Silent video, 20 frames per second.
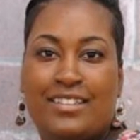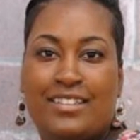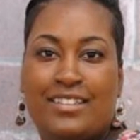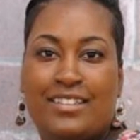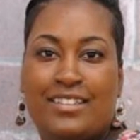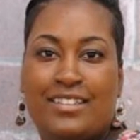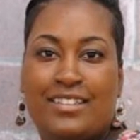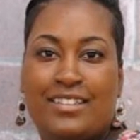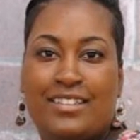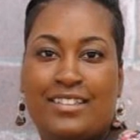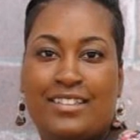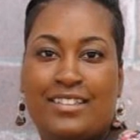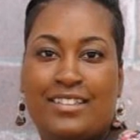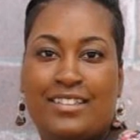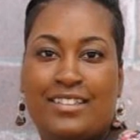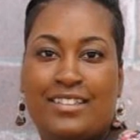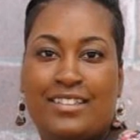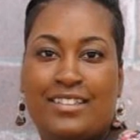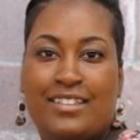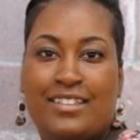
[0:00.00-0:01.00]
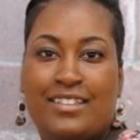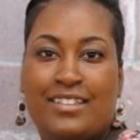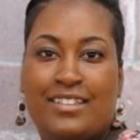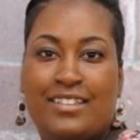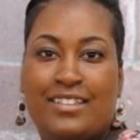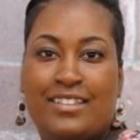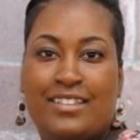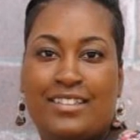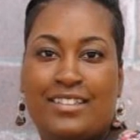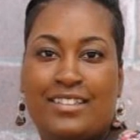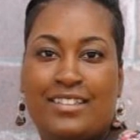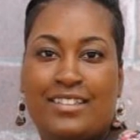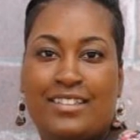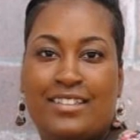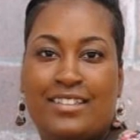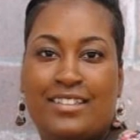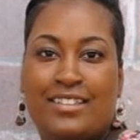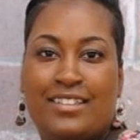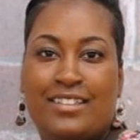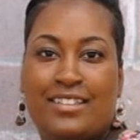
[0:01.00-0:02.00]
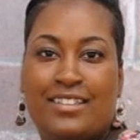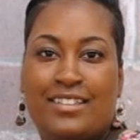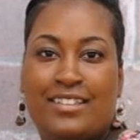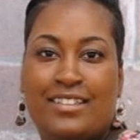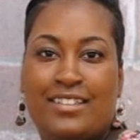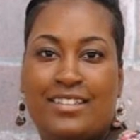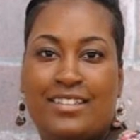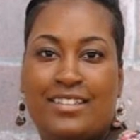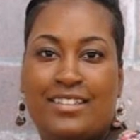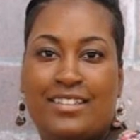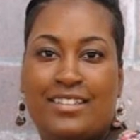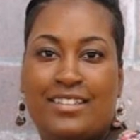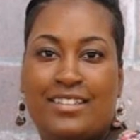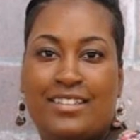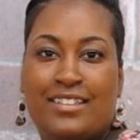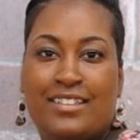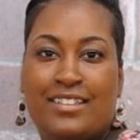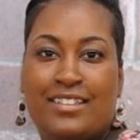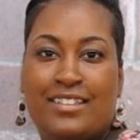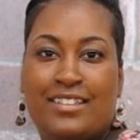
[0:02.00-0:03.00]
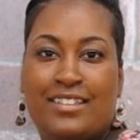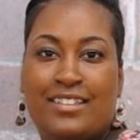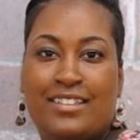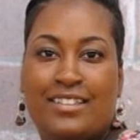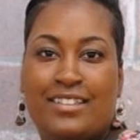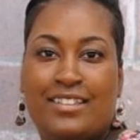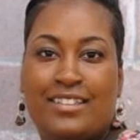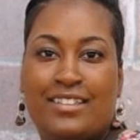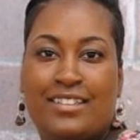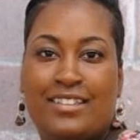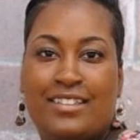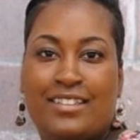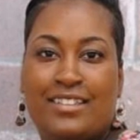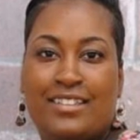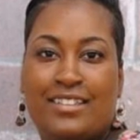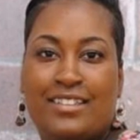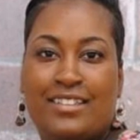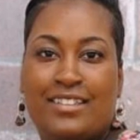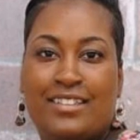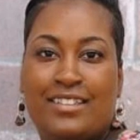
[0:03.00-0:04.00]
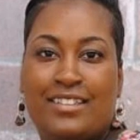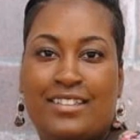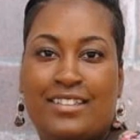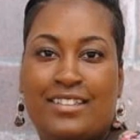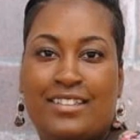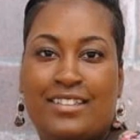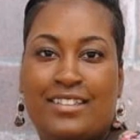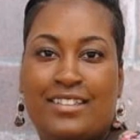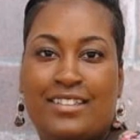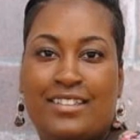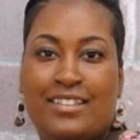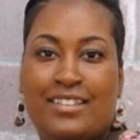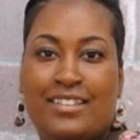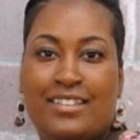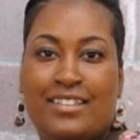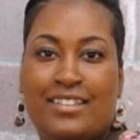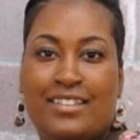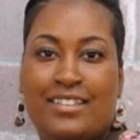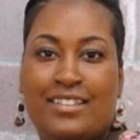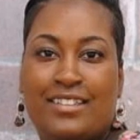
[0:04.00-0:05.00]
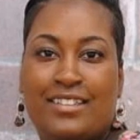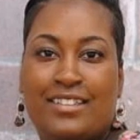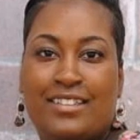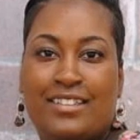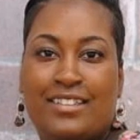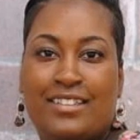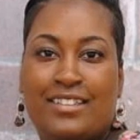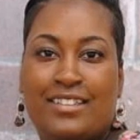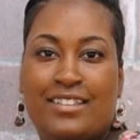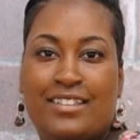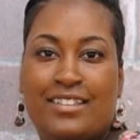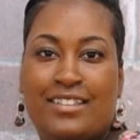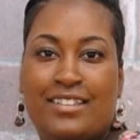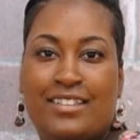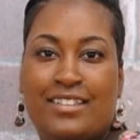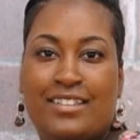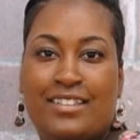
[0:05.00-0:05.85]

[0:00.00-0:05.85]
The face doesn't move, so there is nothing to read.